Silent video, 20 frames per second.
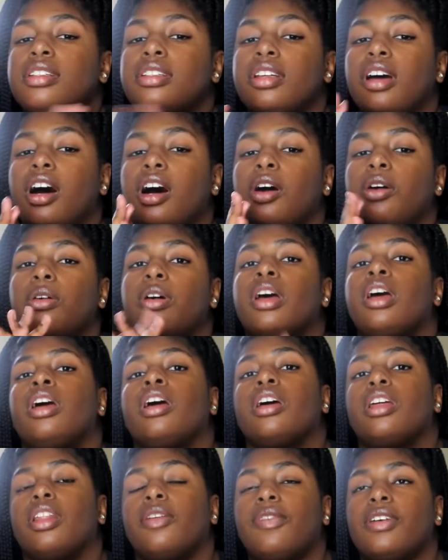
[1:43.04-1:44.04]
So
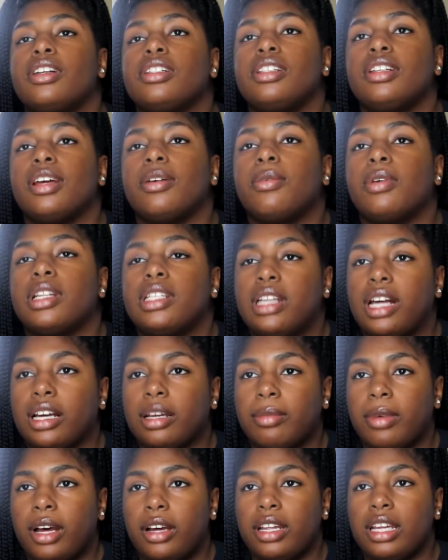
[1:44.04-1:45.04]
the first thing I want to
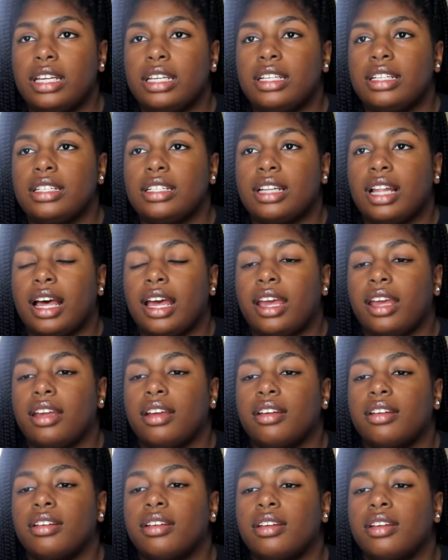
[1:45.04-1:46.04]
talk about is,
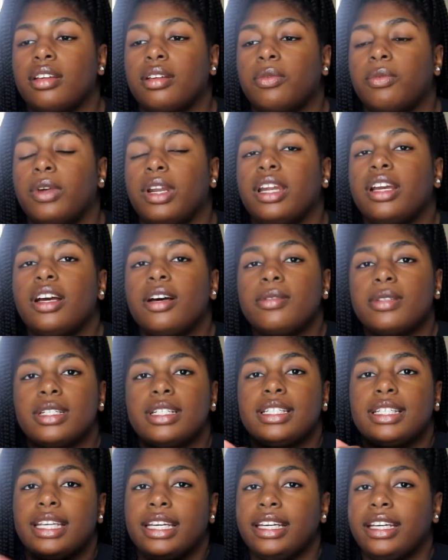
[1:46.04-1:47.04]
like, when it comes to
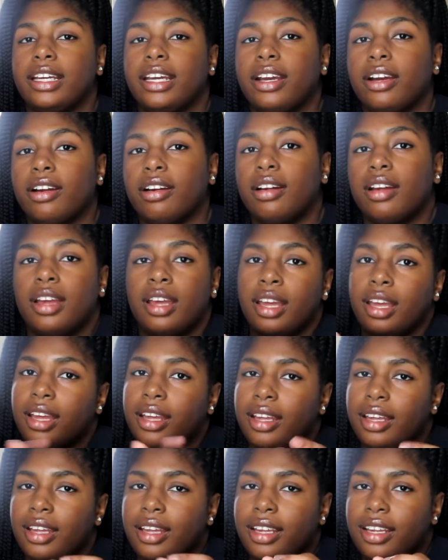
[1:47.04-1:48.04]
skincare,
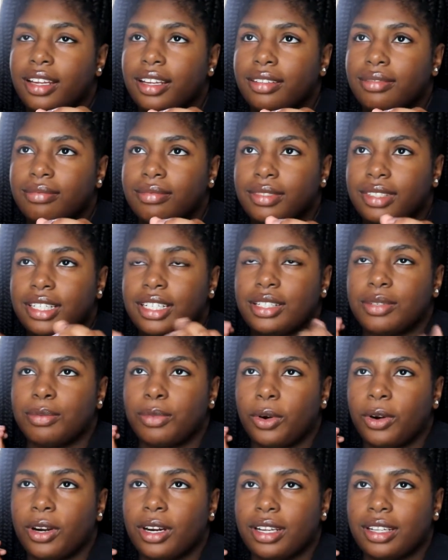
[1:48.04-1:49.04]
it is
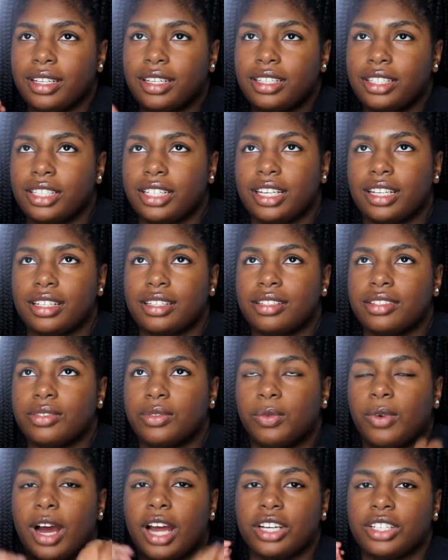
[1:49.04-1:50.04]
more than
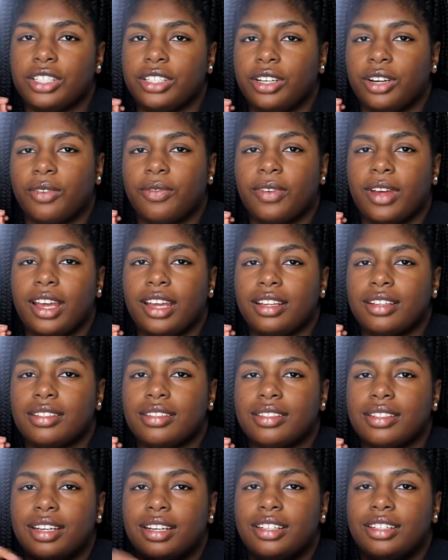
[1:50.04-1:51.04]
just washing your
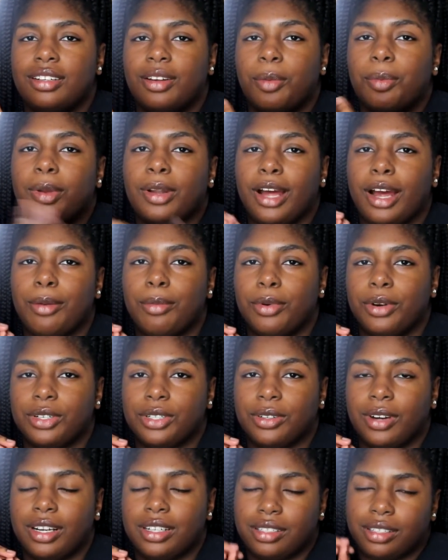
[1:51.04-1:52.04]
face and applying
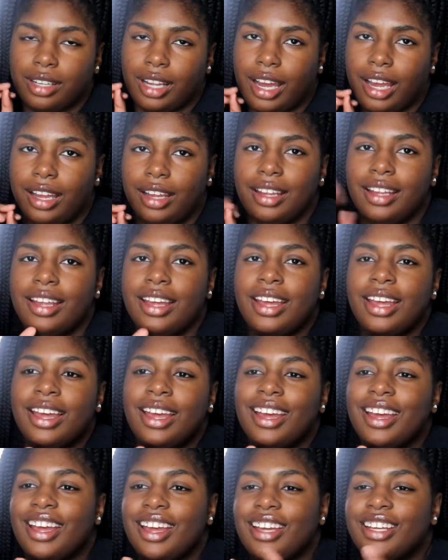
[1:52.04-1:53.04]
moisturizer. Like,
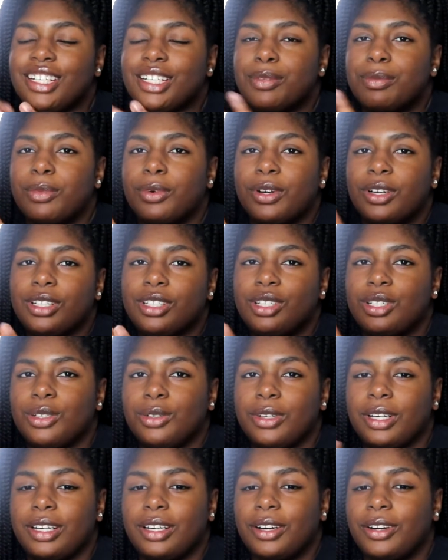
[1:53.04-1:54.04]
it's more
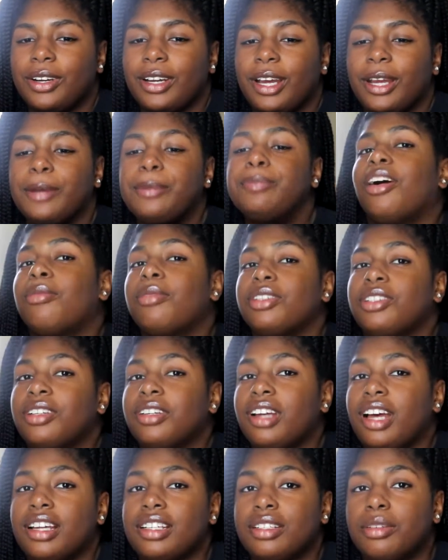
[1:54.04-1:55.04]
to it, okay? I'm gonna
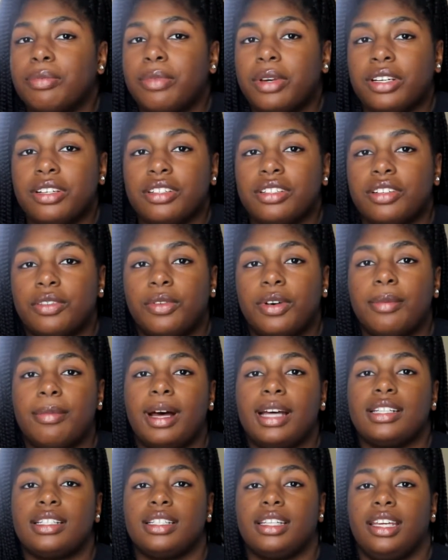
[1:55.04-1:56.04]
show y'all some pictures of what
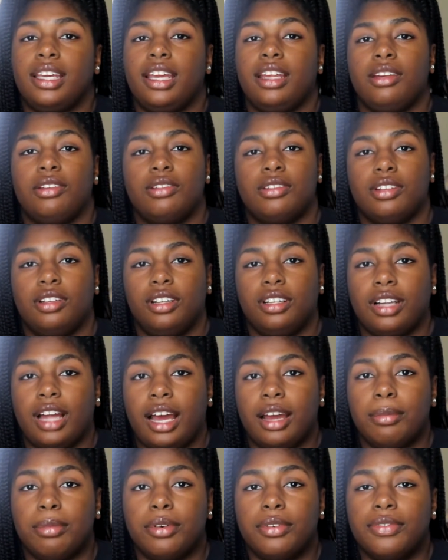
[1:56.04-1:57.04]
my skin used to look
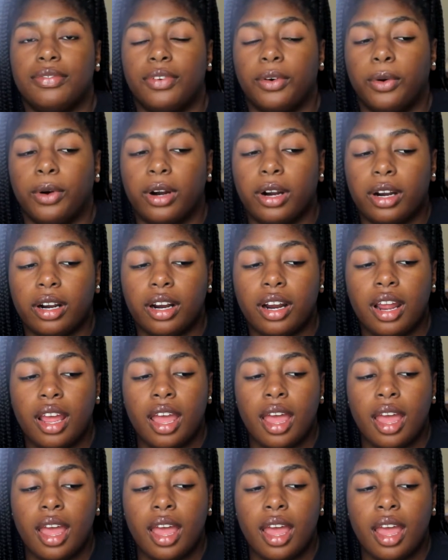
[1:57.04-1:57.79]
like before.